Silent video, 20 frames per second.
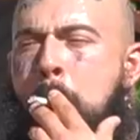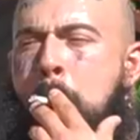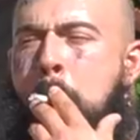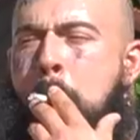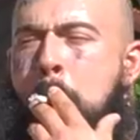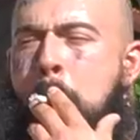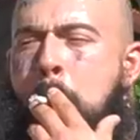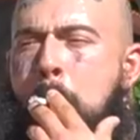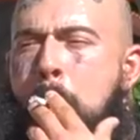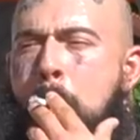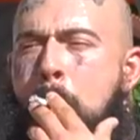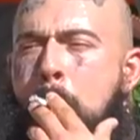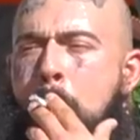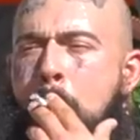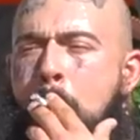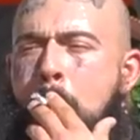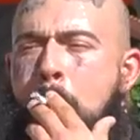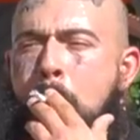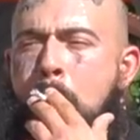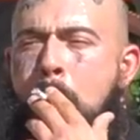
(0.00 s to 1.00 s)

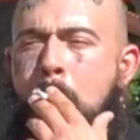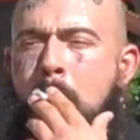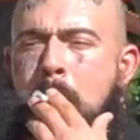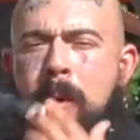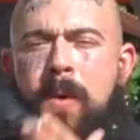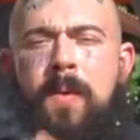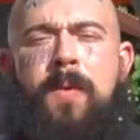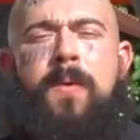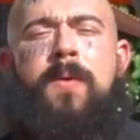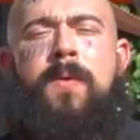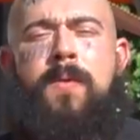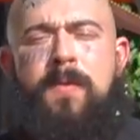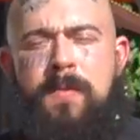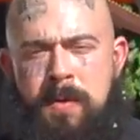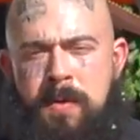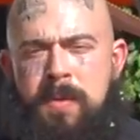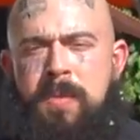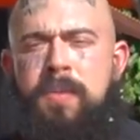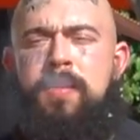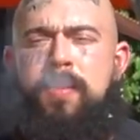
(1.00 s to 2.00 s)

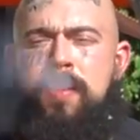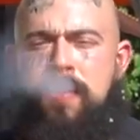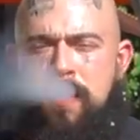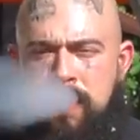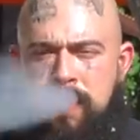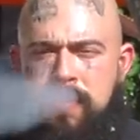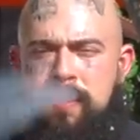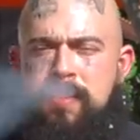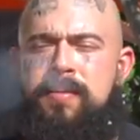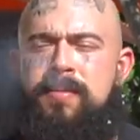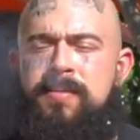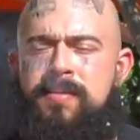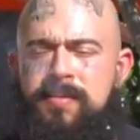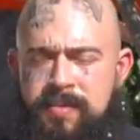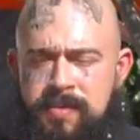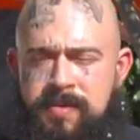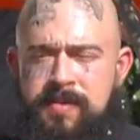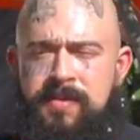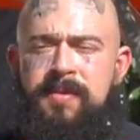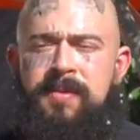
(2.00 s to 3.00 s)

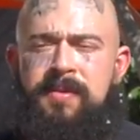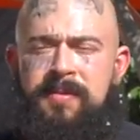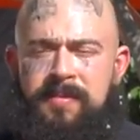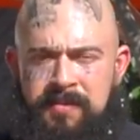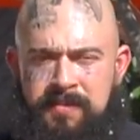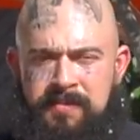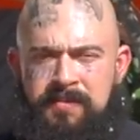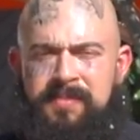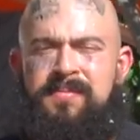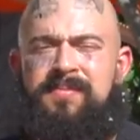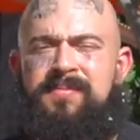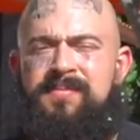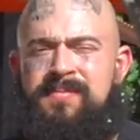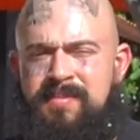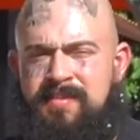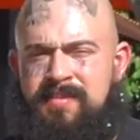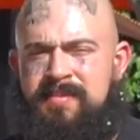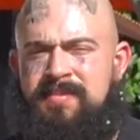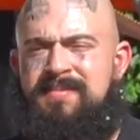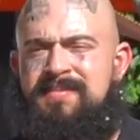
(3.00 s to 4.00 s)

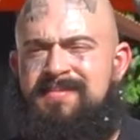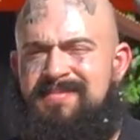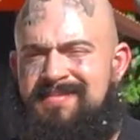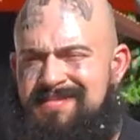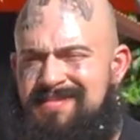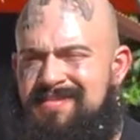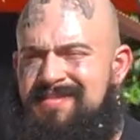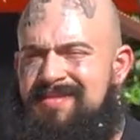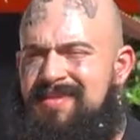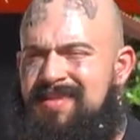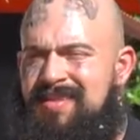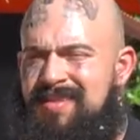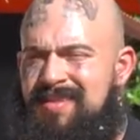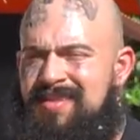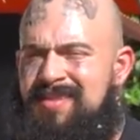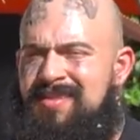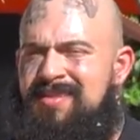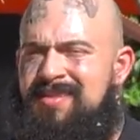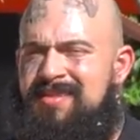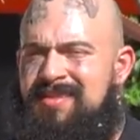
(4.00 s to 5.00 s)

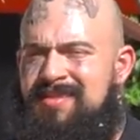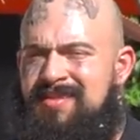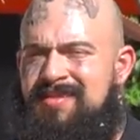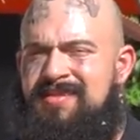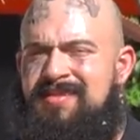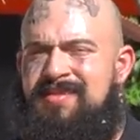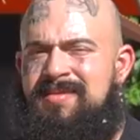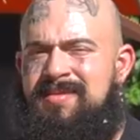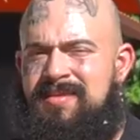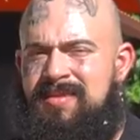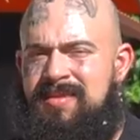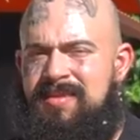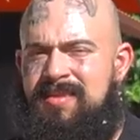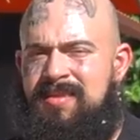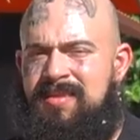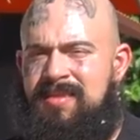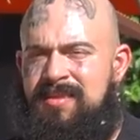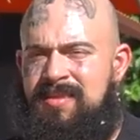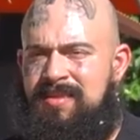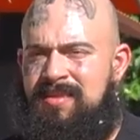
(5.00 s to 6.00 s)

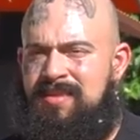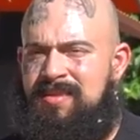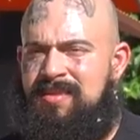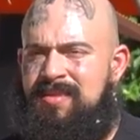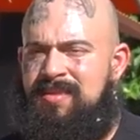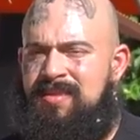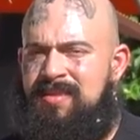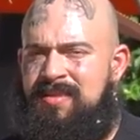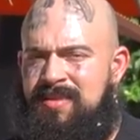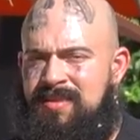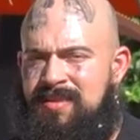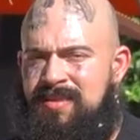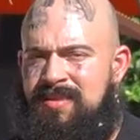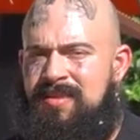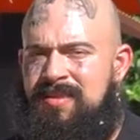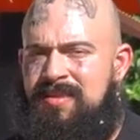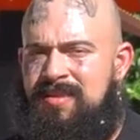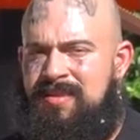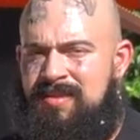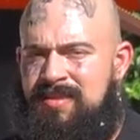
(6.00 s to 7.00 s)

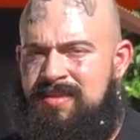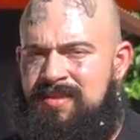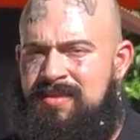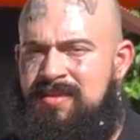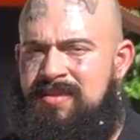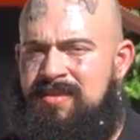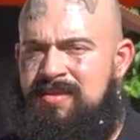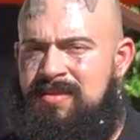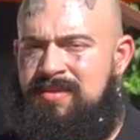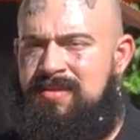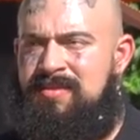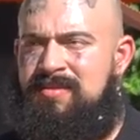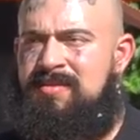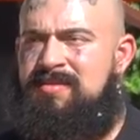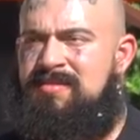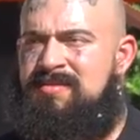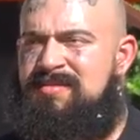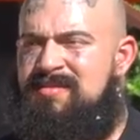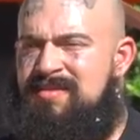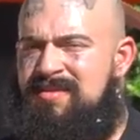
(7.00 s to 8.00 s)

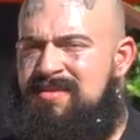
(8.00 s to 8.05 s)
(silent)